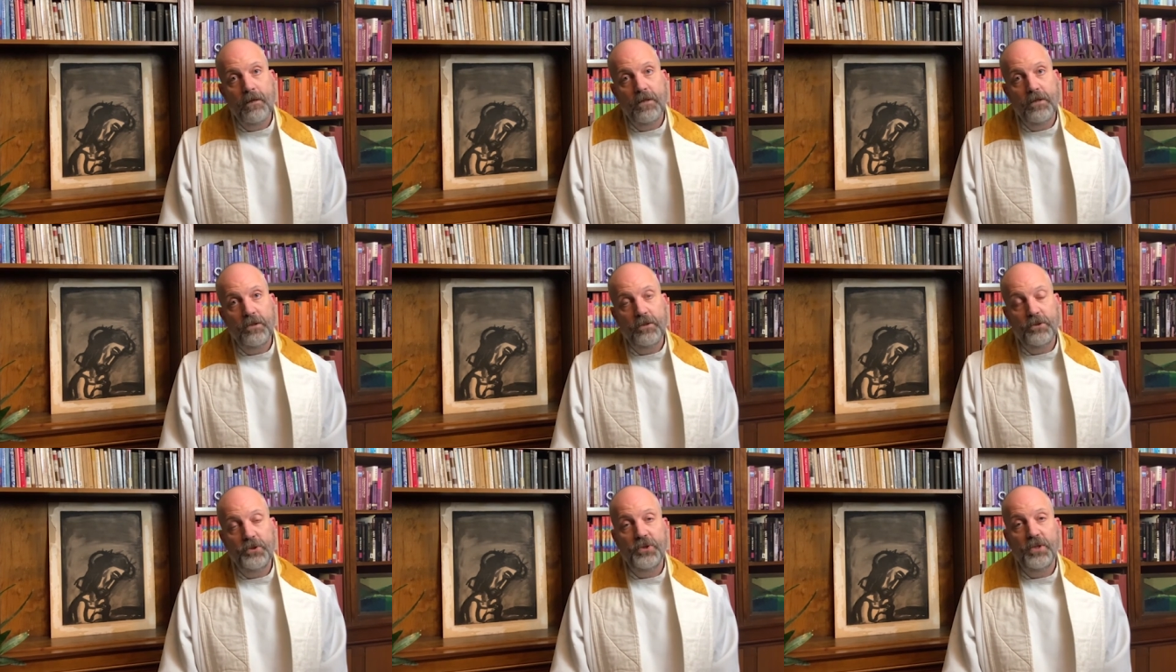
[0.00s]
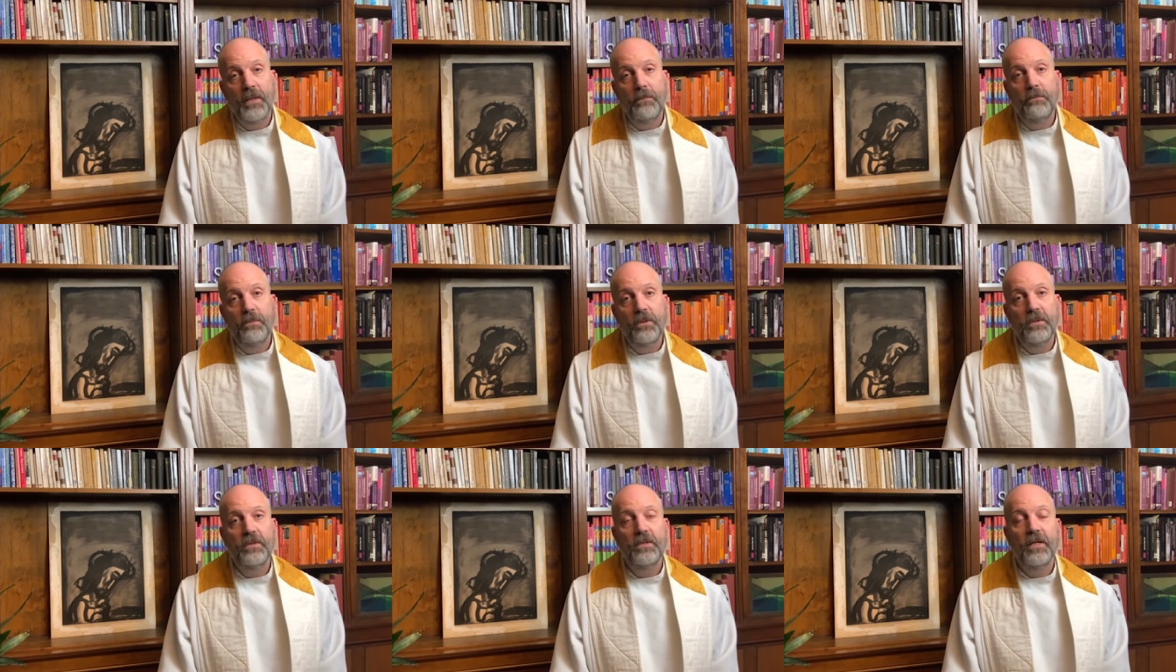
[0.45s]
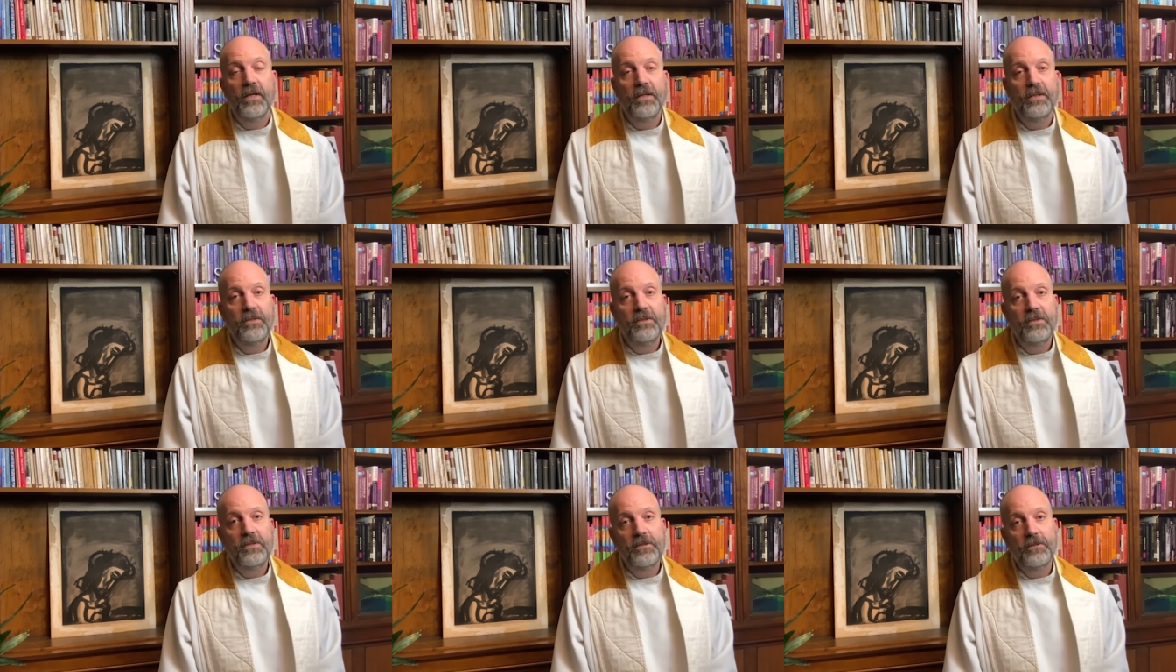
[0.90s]
Your shepherd
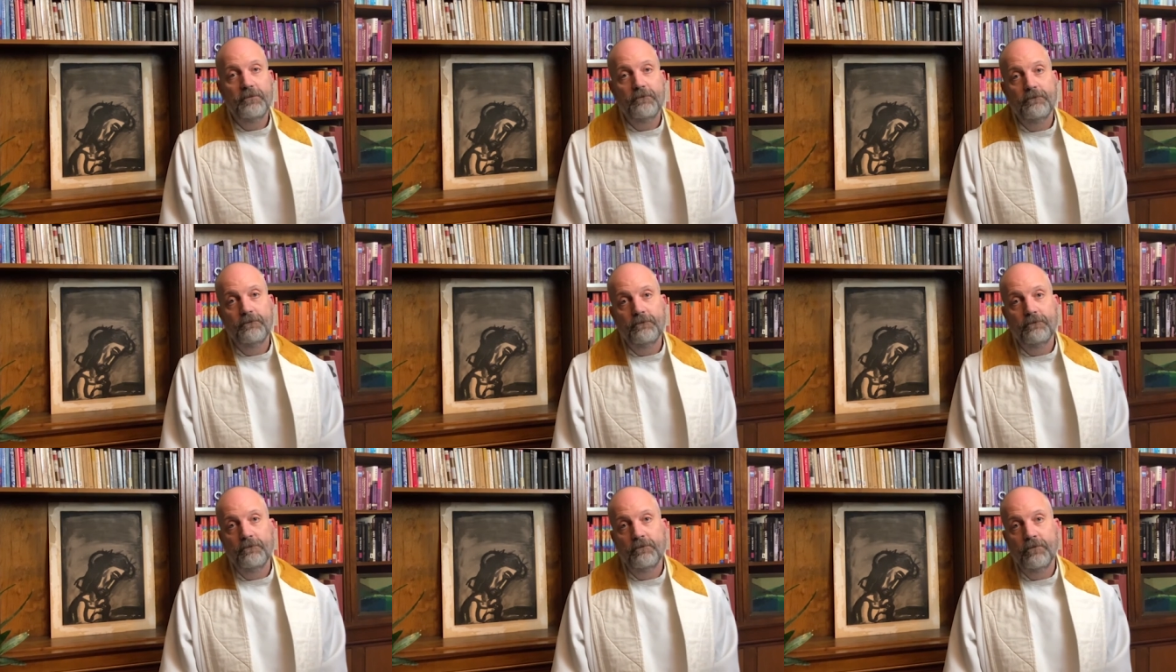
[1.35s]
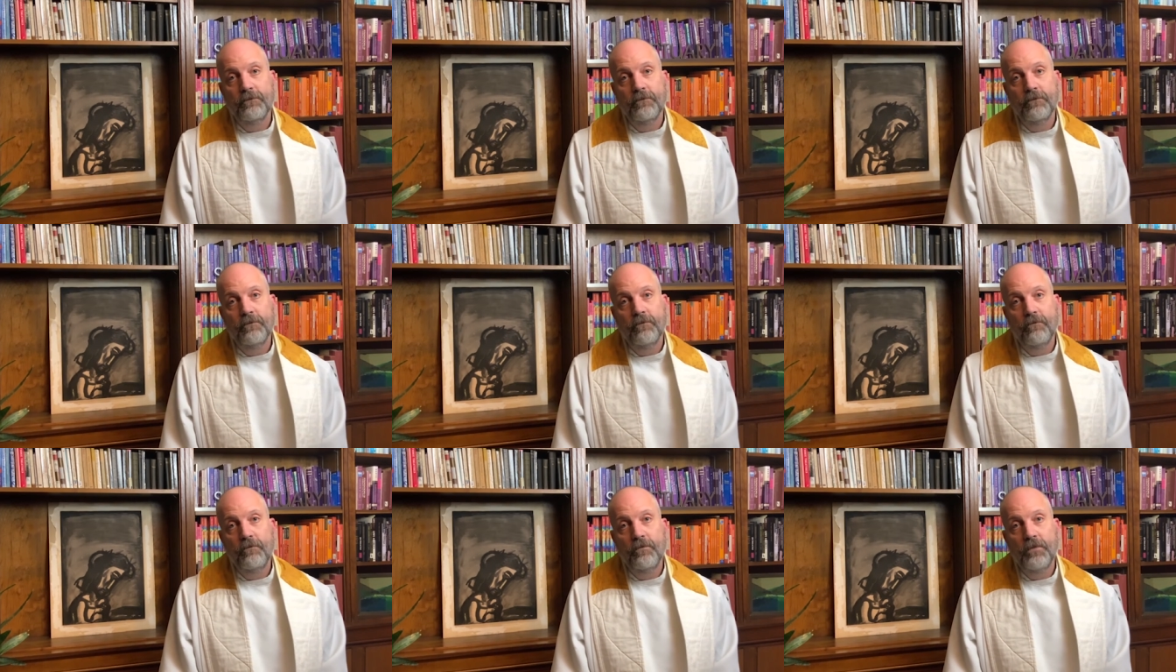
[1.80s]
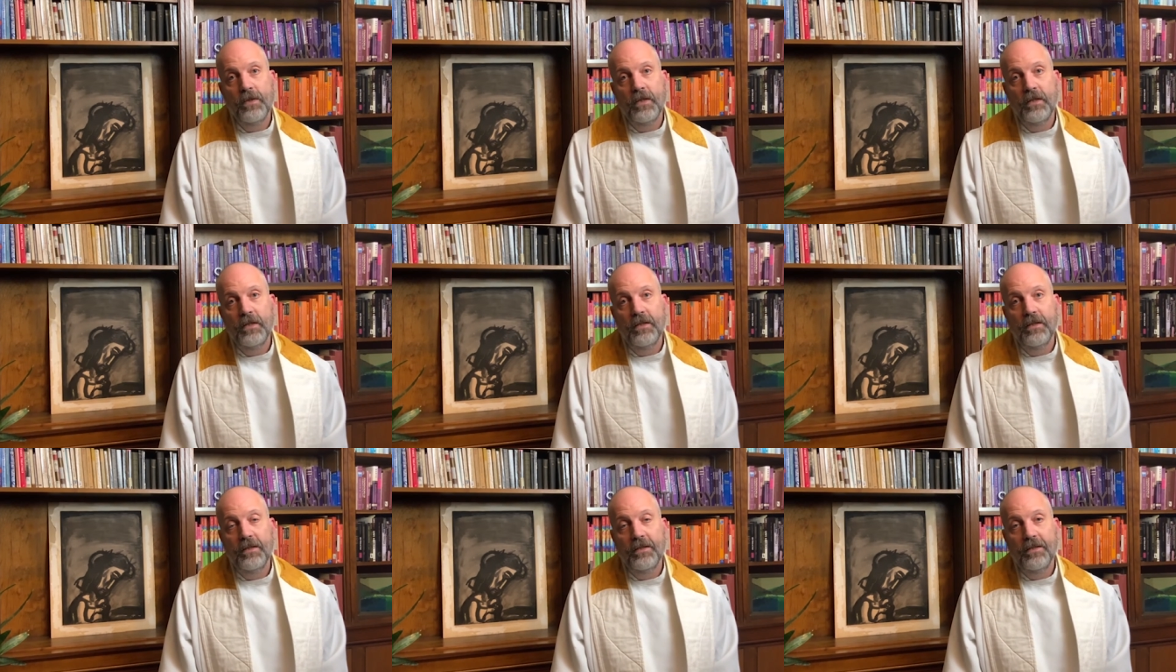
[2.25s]
does.
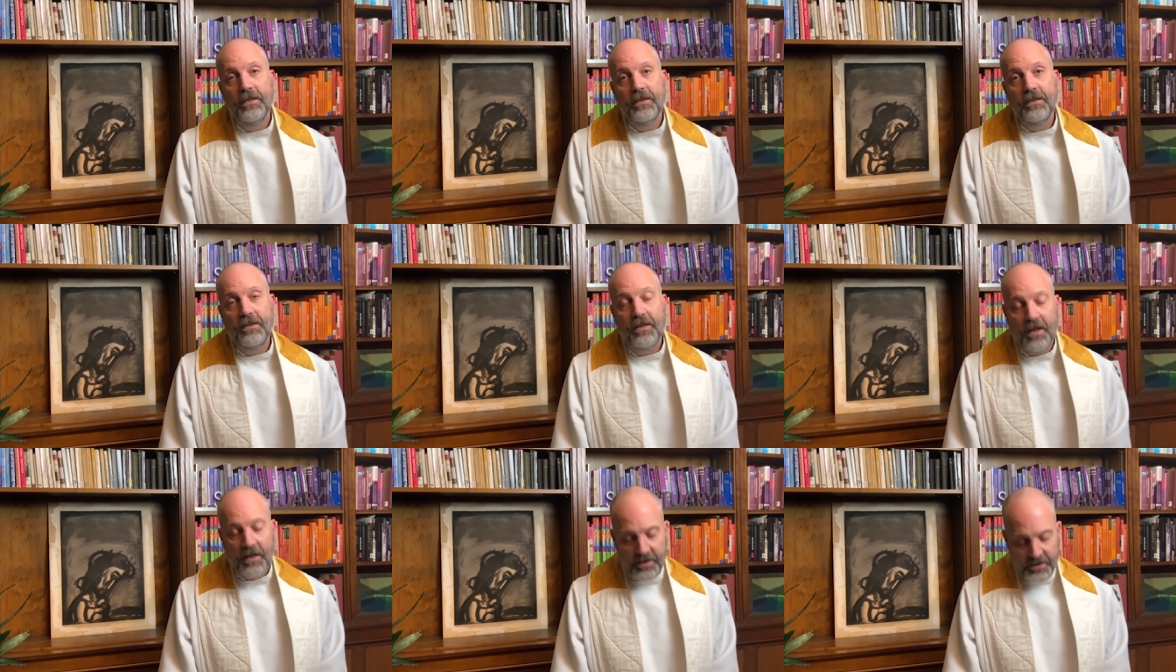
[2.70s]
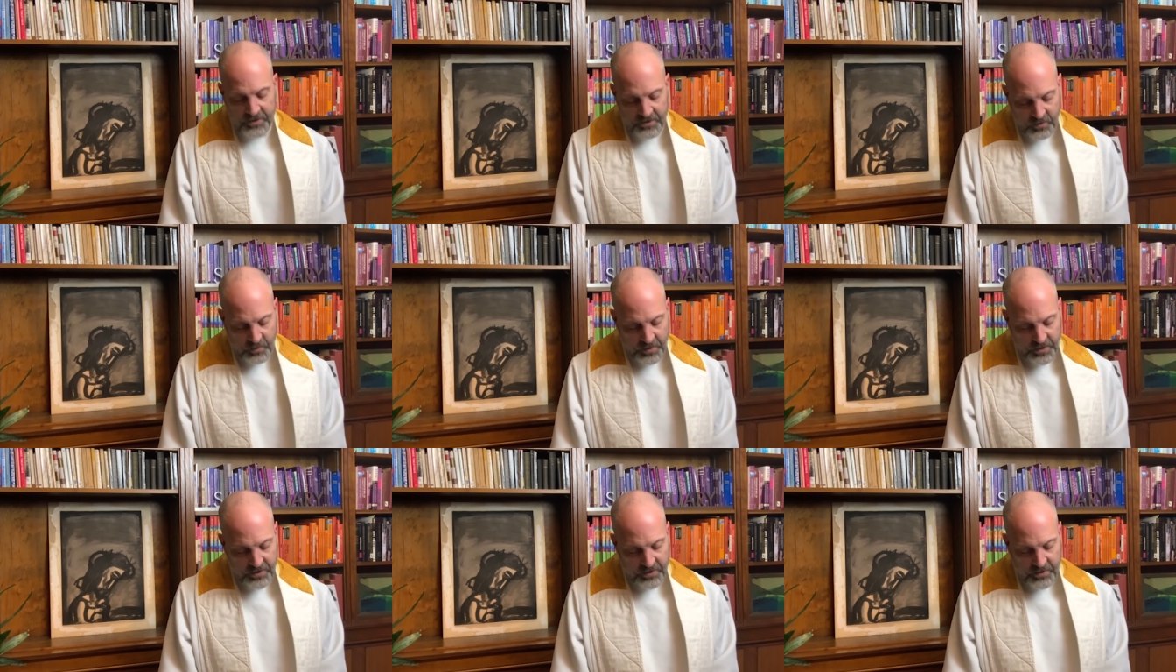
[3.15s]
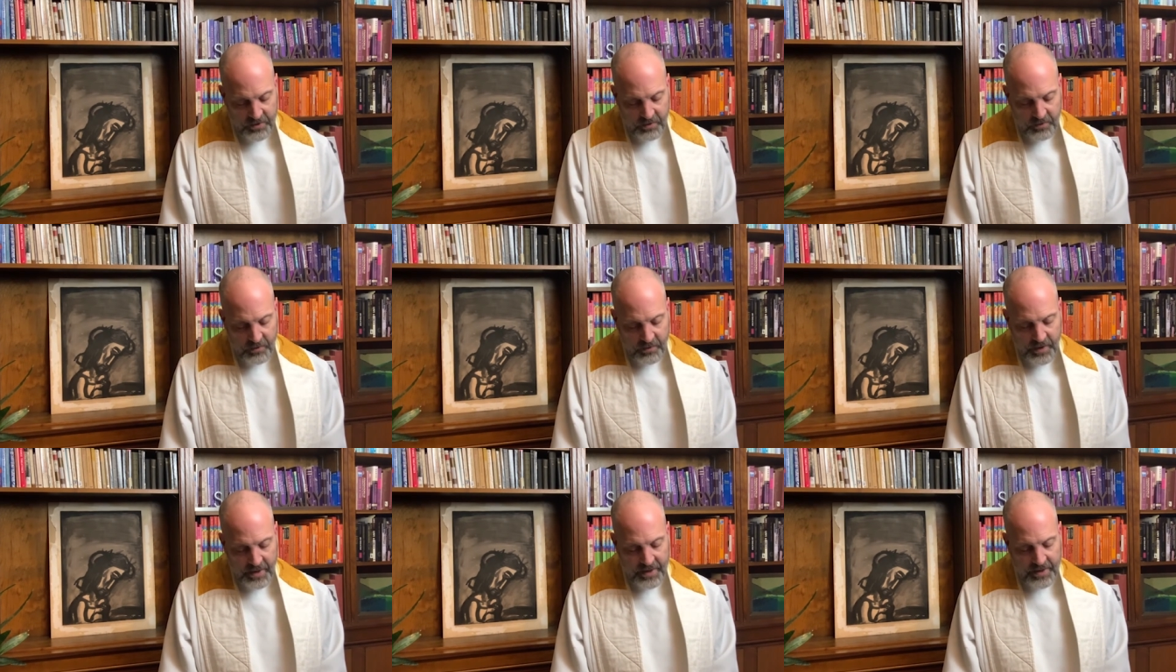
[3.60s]
God is with
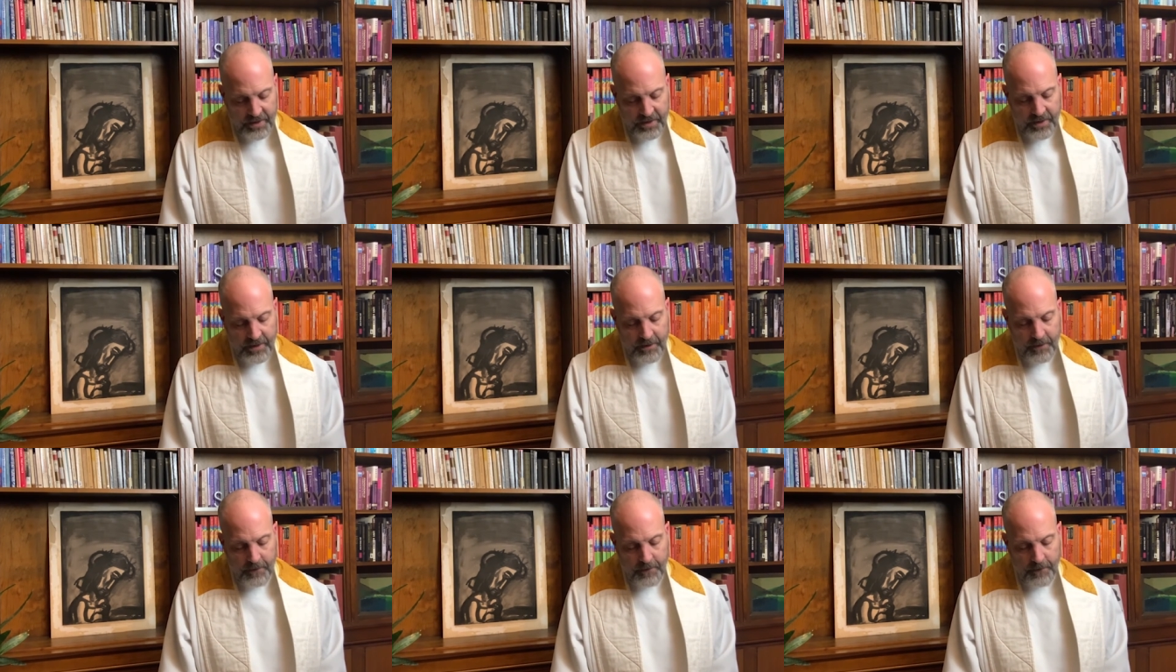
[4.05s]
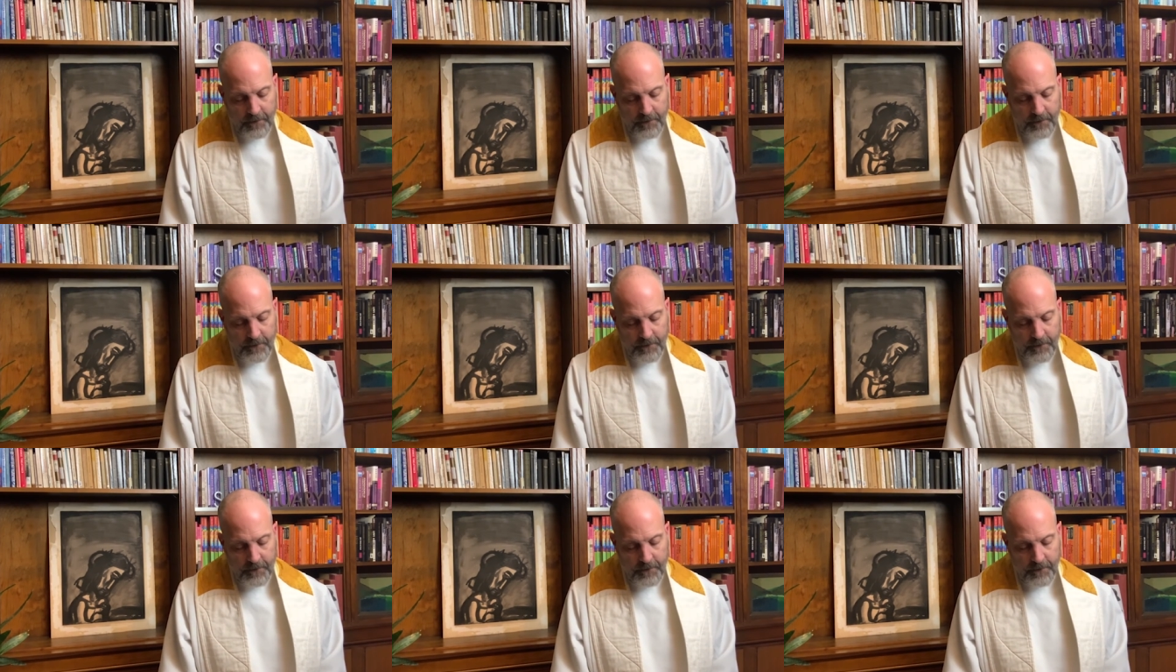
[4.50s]
you right now.